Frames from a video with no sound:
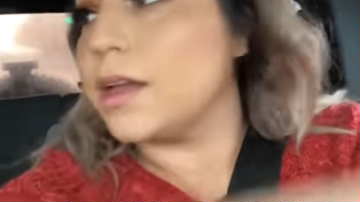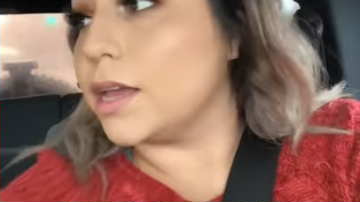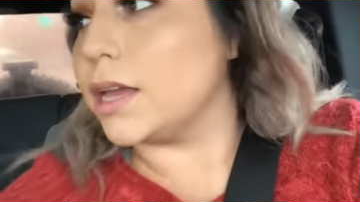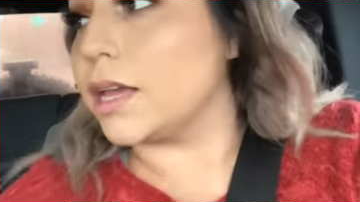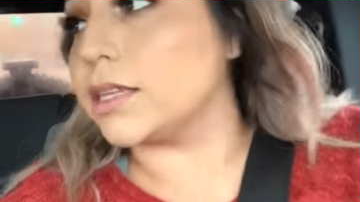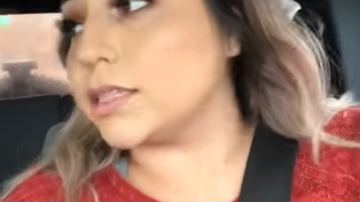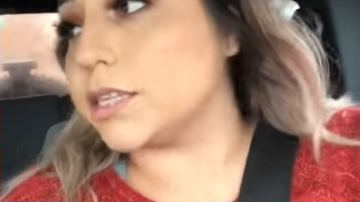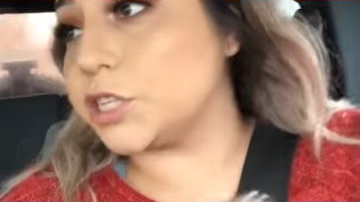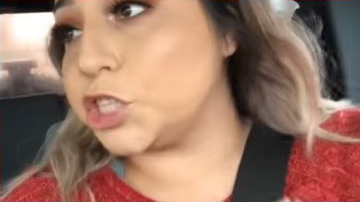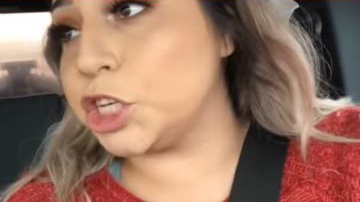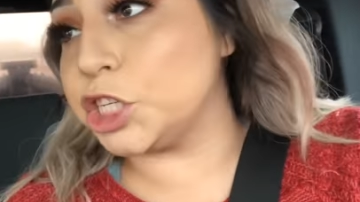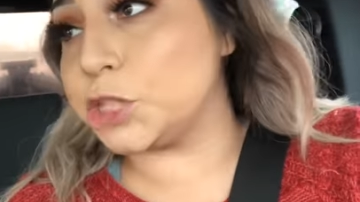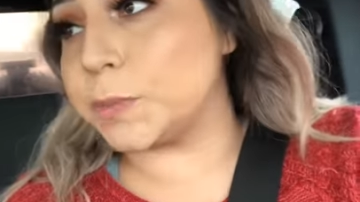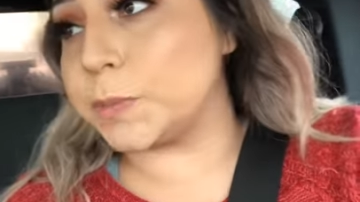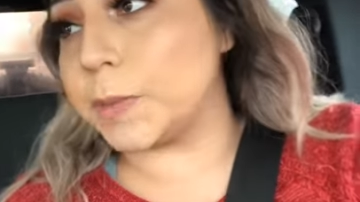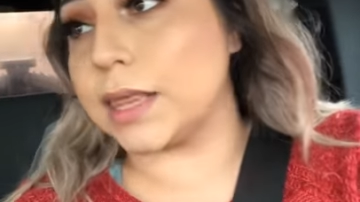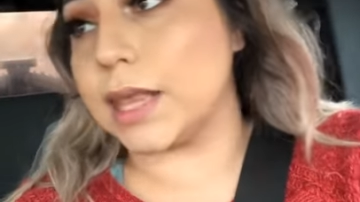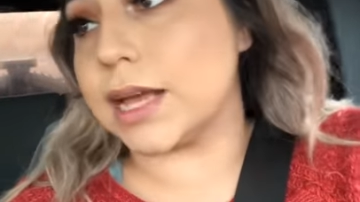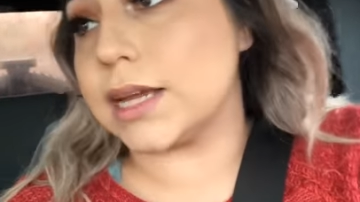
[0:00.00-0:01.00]
because I
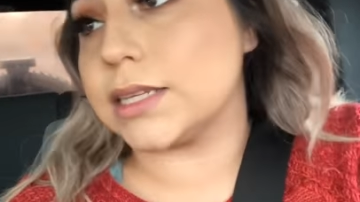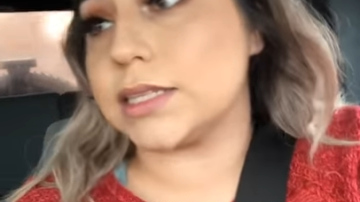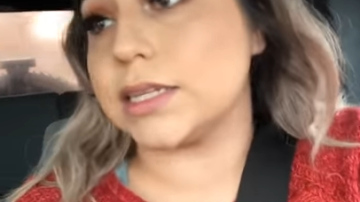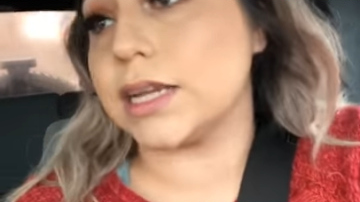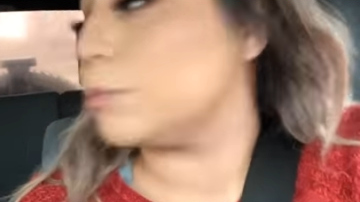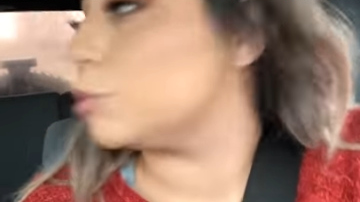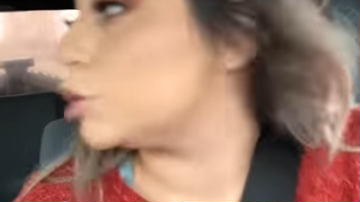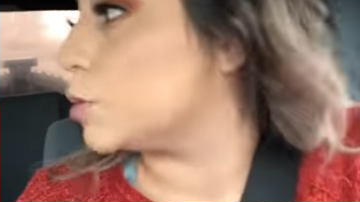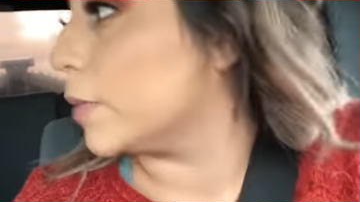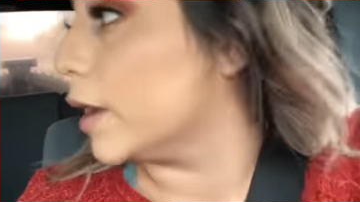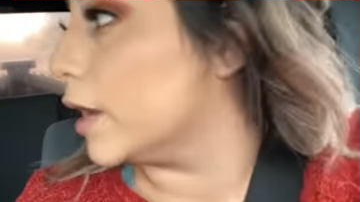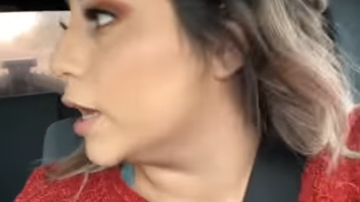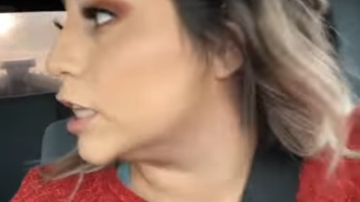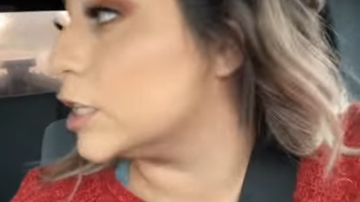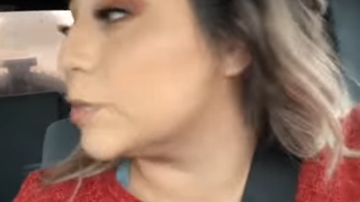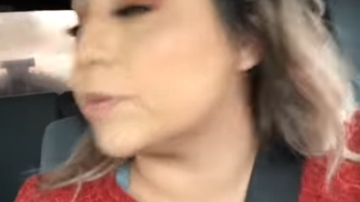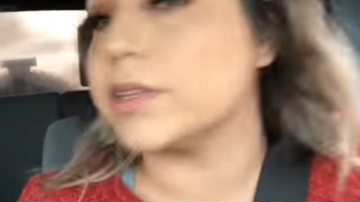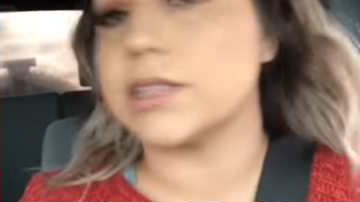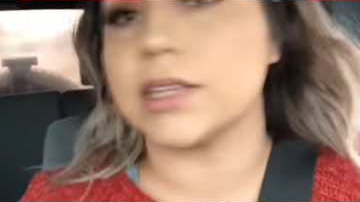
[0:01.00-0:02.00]
changed my last name to my
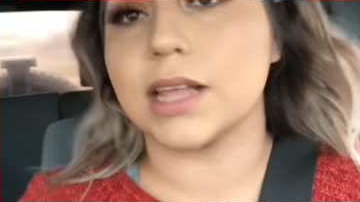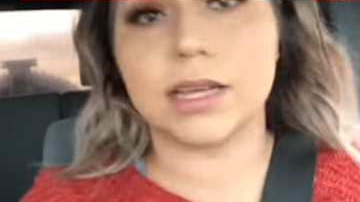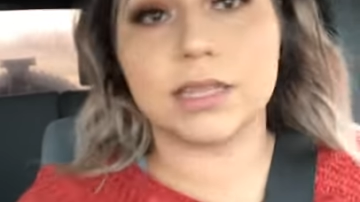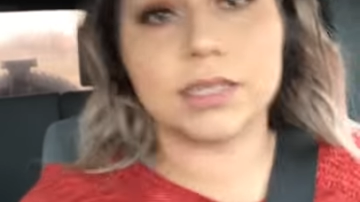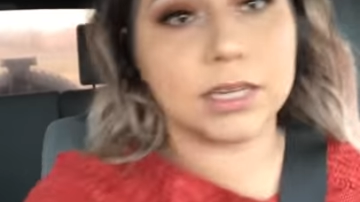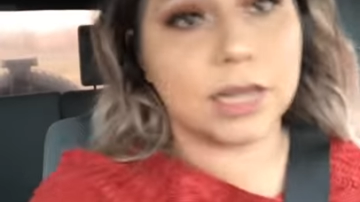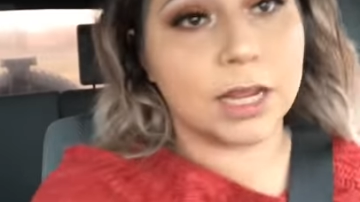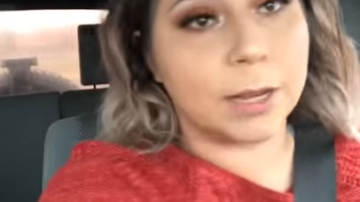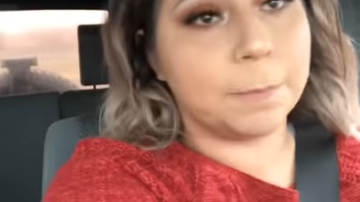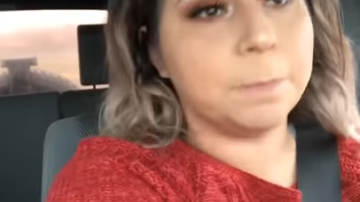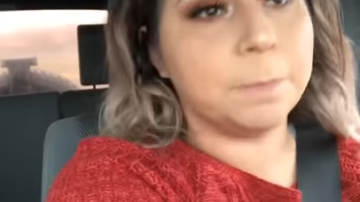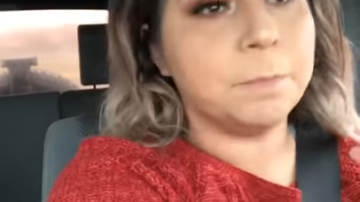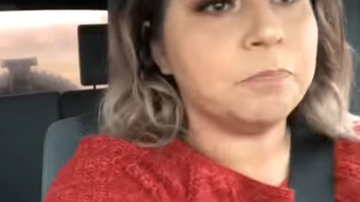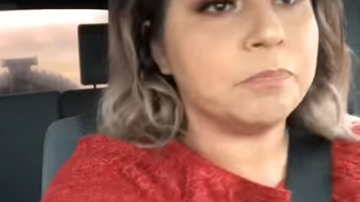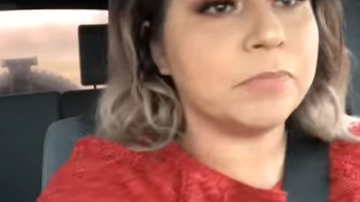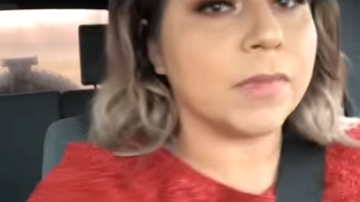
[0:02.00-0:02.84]
husband's last name,